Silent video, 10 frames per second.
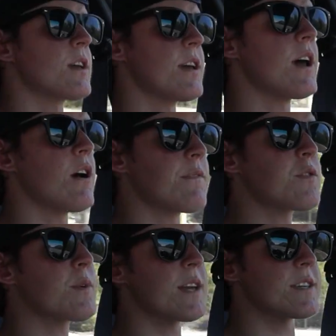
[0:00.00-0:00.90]
And now
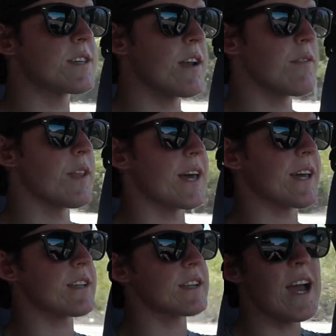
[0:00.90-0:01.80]
if you get a set of
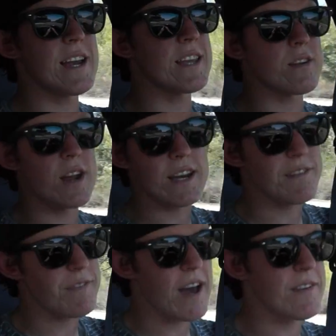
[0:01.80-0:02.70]
like 90 or
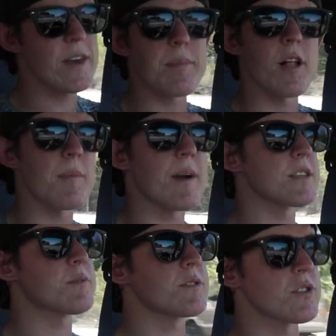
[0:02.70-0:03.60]
95A poly
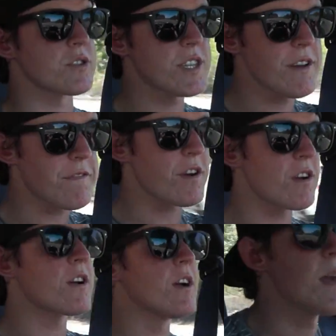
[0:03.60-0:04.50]
mounts, which are
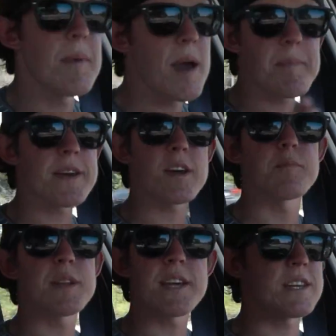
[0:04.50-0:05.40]
stiffer, it might be
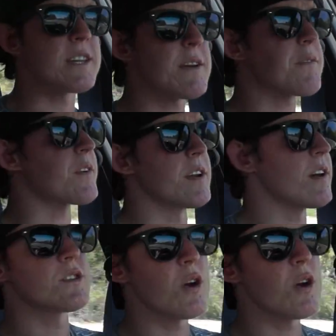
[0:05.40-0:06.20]
completely different.